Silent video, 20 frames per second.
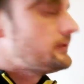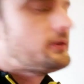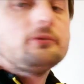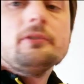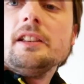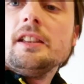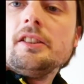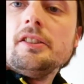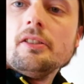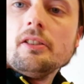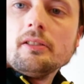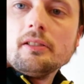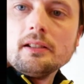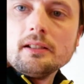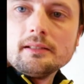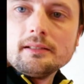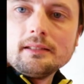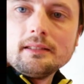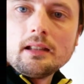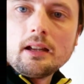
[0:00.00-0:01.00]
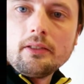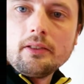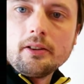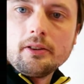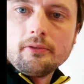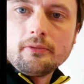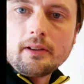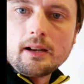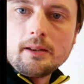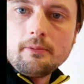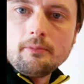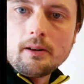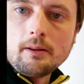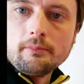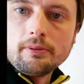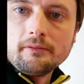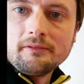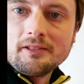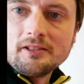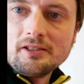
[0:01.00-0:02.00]
Greek yogurt is another great one,
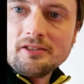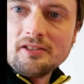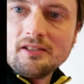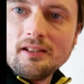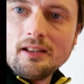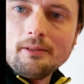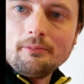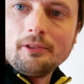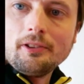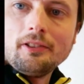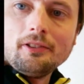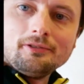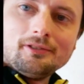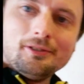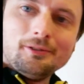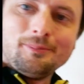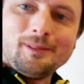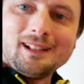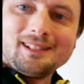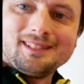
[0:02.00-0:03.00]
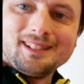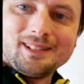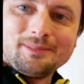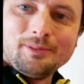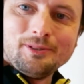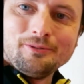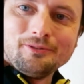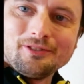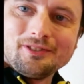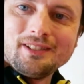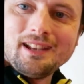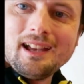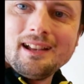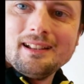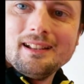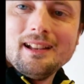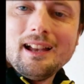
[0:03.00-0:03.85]
provided you can get one of those little plastic spoons, yeah?